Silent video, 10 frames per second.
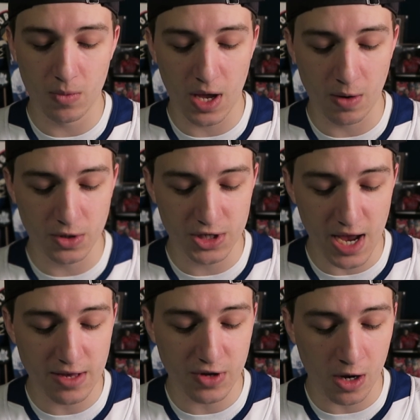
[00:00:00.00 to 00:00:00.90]
It
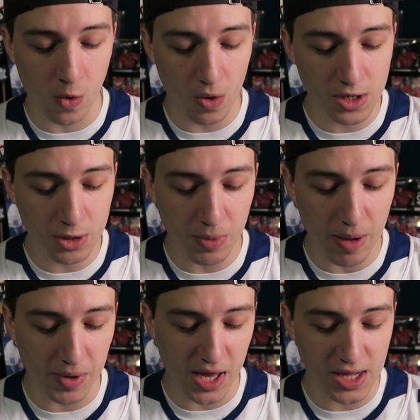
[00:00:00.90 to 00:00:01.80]
says, according to
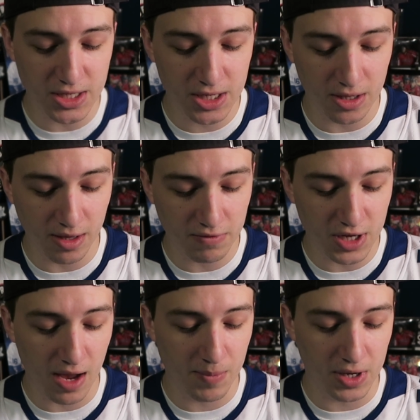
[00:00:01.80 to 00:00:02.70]
Bob McKenzie, the Leafs
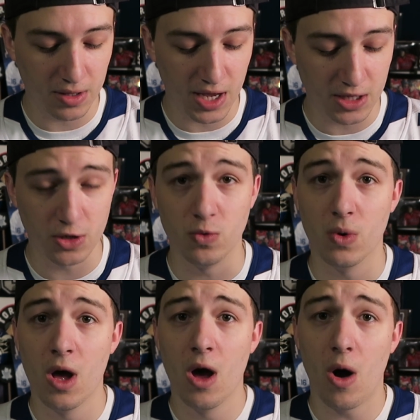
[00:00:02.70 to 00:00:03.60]
have been linked
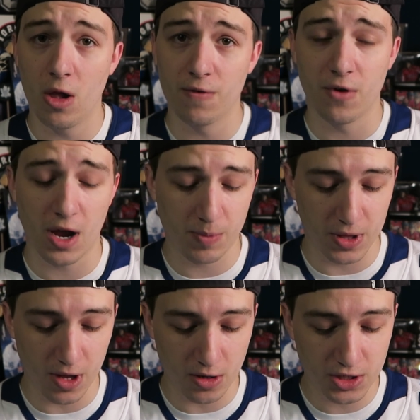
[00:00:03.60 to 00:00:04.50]
to Oliver
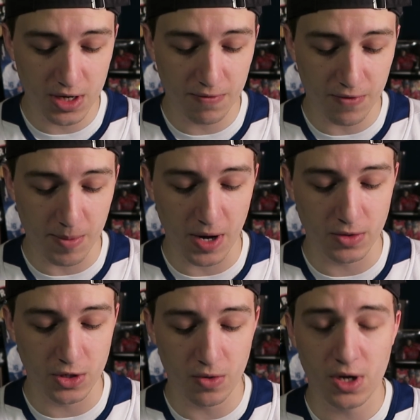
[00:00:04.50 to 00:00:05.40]
Ekman-Larsson from
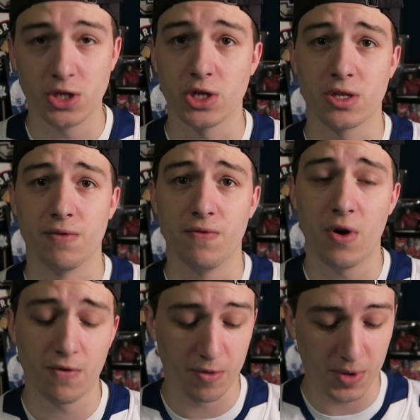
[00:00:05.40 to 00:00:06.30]
Arizona, Justin
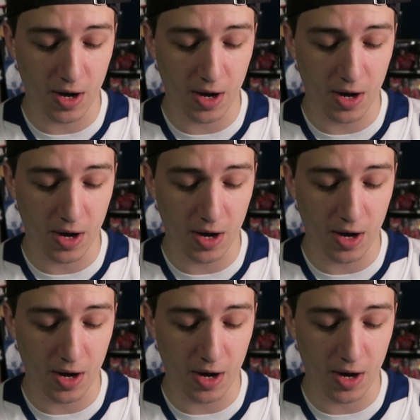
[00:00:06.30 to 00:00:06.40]
Falk from